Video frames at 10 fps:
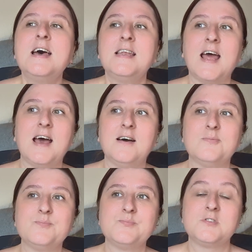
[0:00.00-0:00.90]

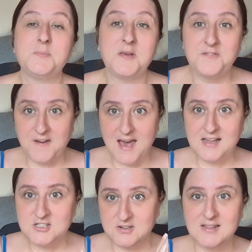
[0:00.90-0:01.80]
Now, to be
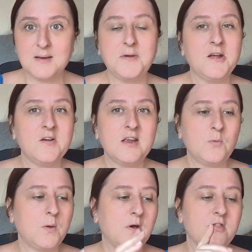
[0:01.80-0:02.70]
fair, during that period
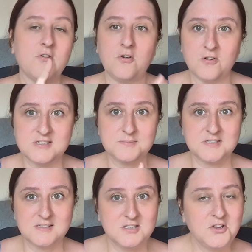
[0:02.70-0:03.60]
we went through
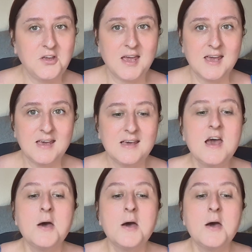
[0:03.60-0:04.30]
Christmas and New Year,